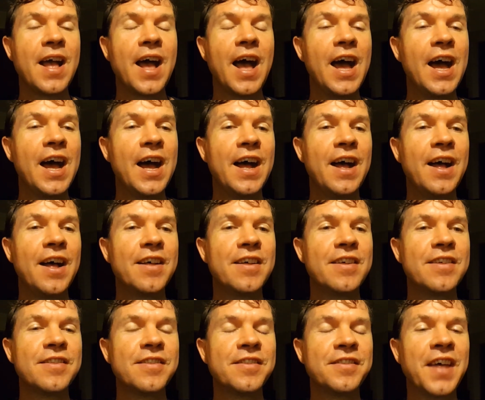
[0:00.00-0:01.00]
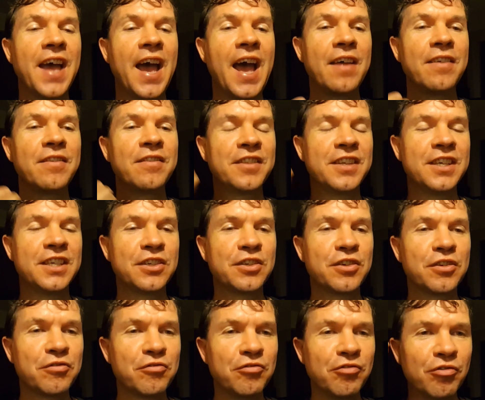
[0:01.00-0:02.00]
that
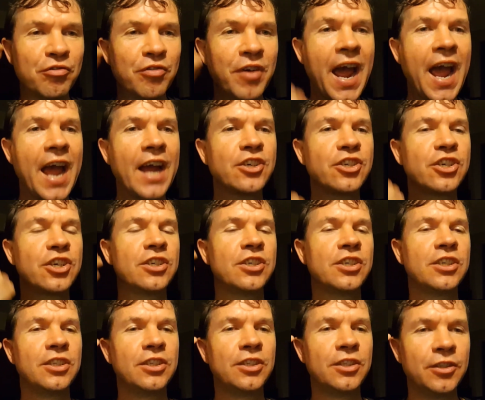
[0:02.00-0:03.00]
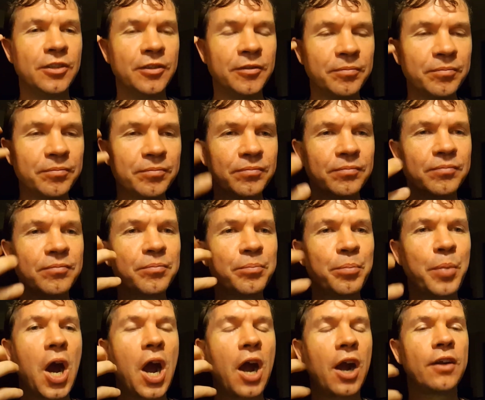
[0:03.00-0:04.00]
this rational
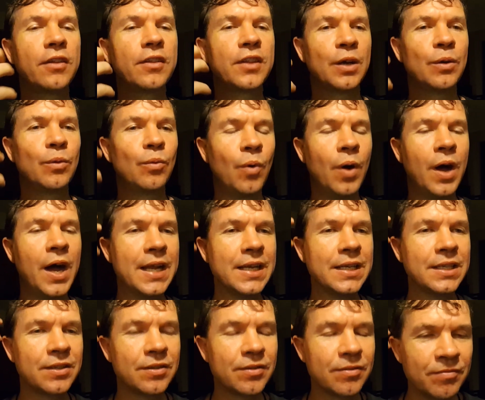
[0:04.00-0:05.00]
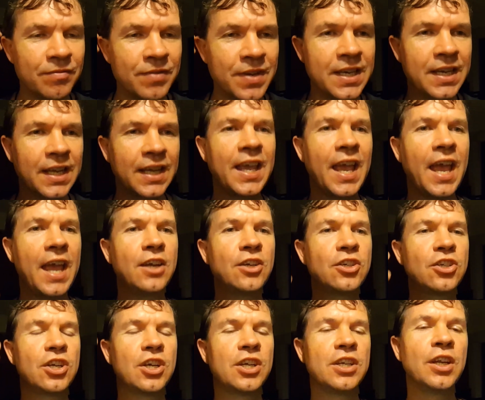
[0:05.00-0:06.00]
part that wants
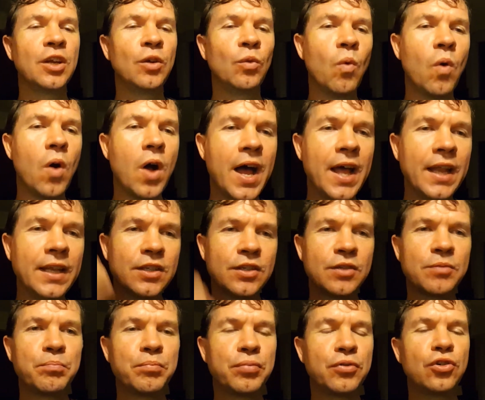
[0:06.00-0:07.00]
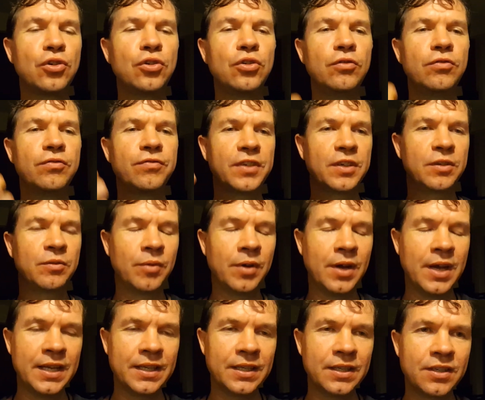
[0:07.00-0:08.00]
vindication and wants proof and
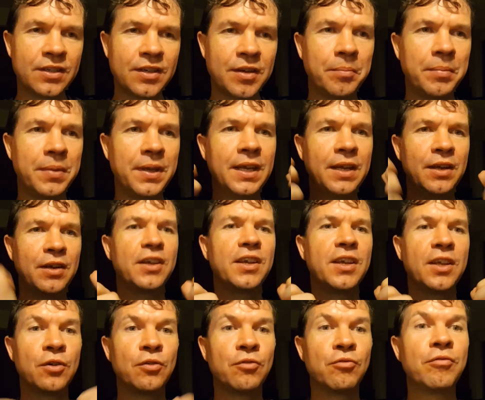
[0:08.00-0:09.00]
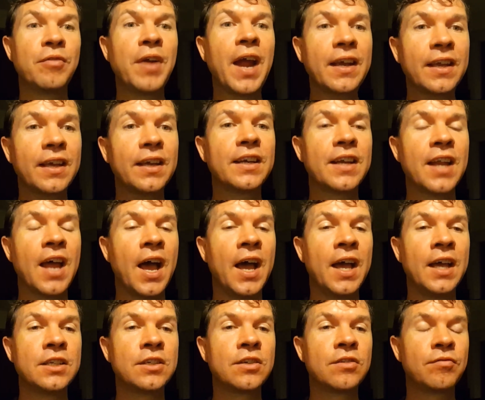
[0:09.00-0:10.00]
wants to be,
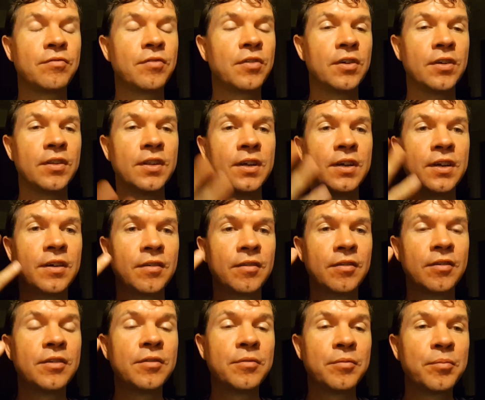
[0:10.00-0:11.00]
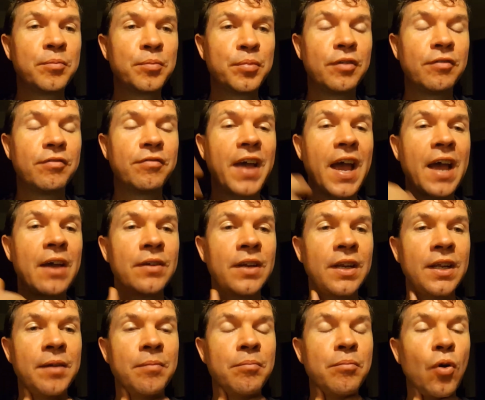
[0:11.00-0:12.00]
recognized for the
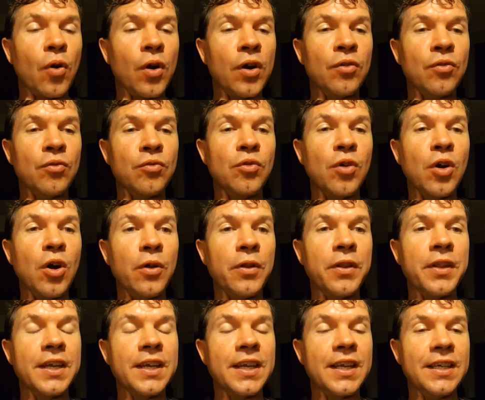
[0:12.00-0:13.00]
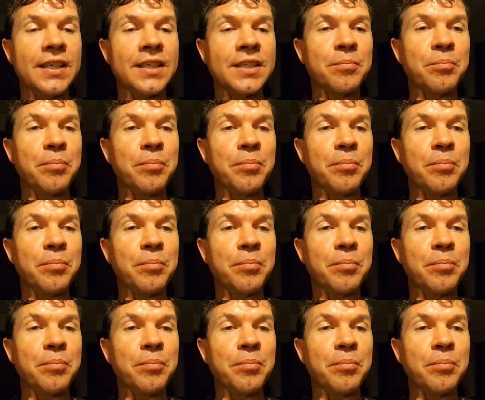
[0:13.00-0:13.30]
profoundly important role that he's